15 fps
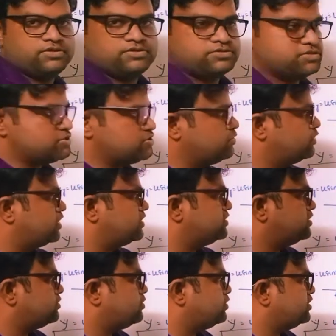Just look at the
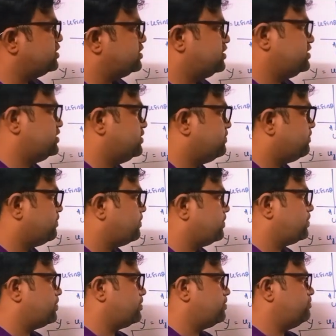coordinate here,
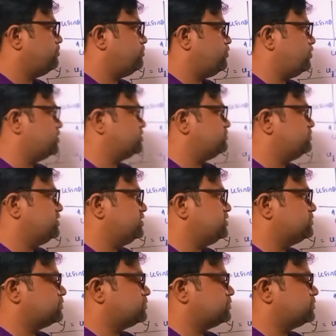point B.